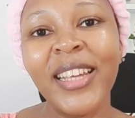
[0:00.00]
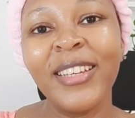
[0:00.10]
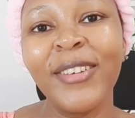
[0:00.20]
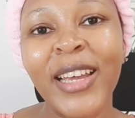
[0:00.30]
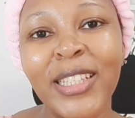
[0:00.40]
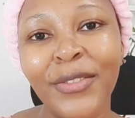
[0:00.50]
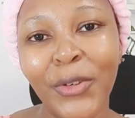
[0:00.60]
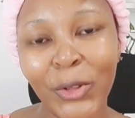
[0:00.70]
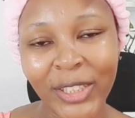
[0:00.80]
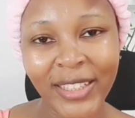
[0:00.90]
Thank you guys
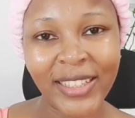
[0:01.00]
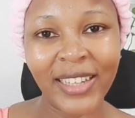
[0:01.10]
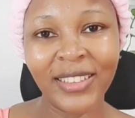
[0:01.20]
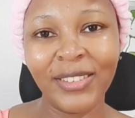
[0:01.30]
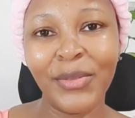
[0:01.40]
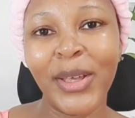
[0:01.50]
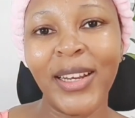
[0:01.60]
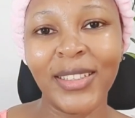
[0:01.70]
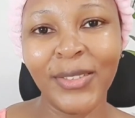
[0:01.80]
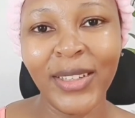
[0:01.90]
for watching, and I'll see you in my
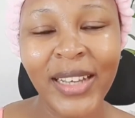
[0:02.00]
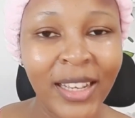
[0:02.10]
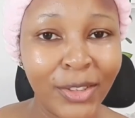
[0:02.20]
next one.